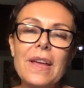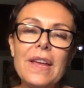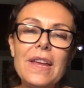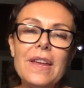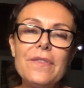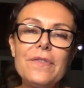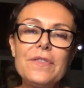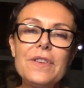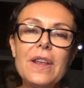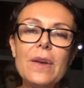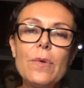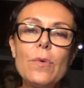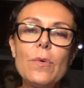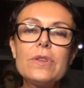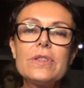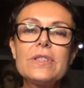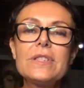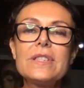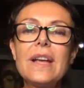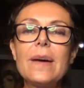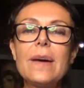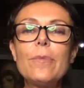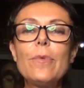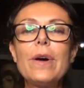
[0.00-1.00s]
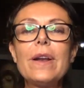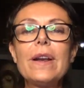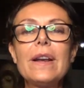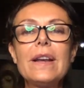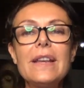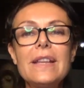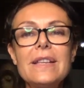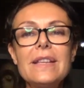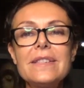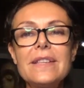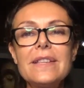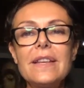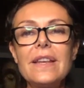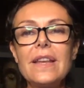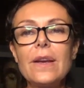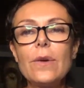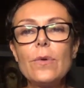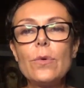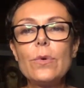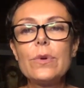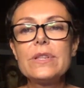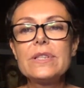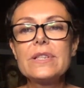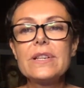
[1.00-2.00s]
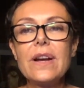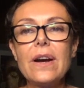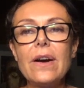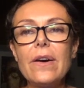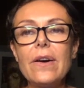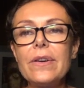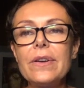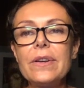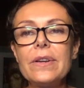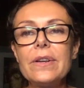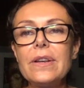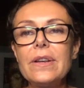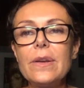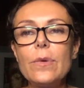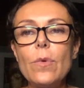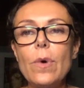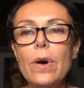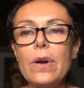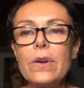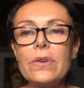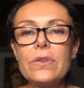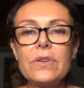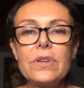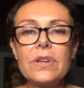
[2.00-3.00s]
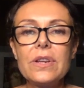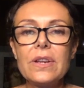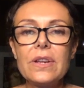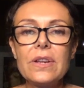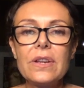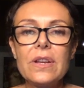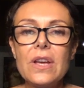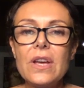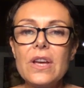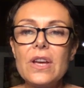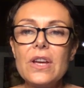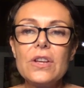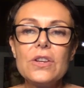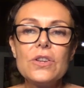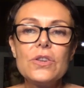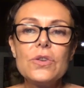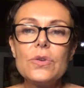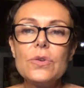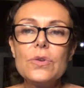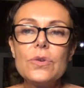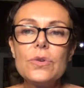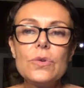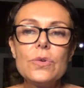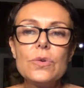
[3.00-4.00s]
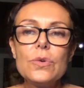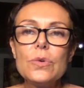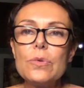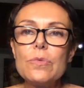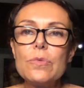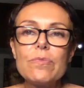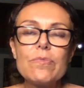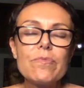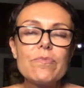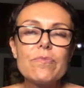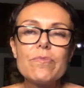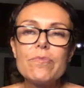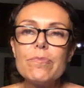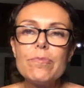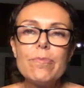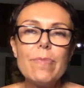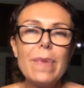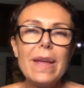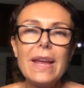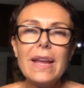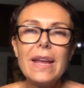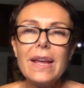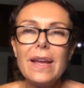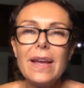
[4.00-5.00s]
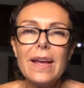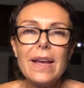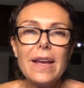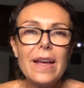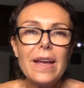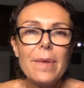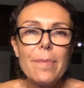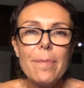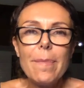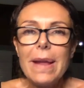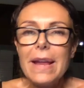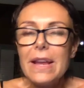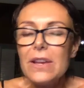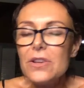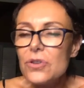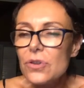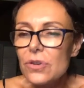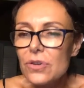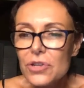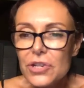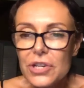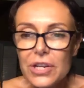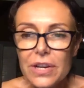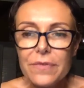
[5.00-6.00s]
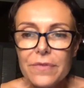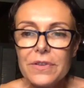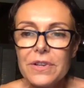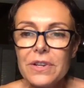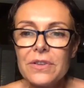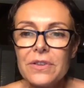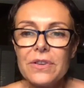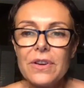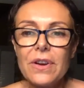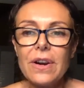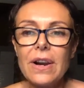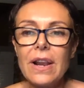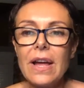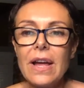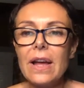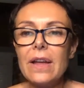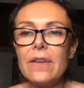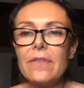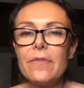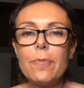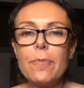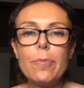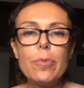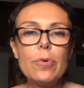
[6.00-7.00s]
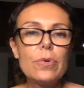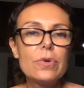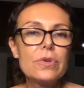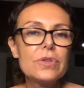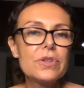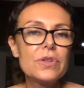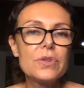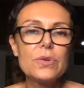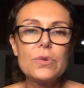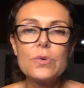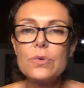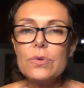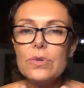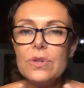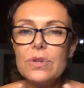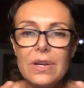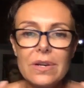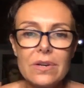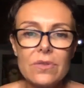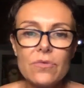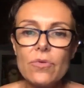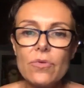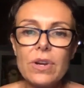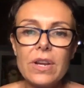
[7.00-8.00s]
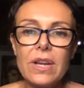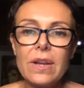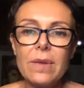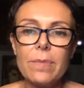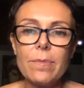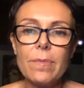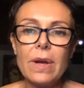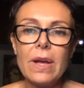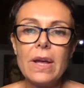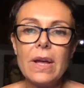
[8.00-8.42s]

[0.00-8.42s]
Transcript: If there was someone listening who is currently wanting to make a major shift in their life, pursue their dream,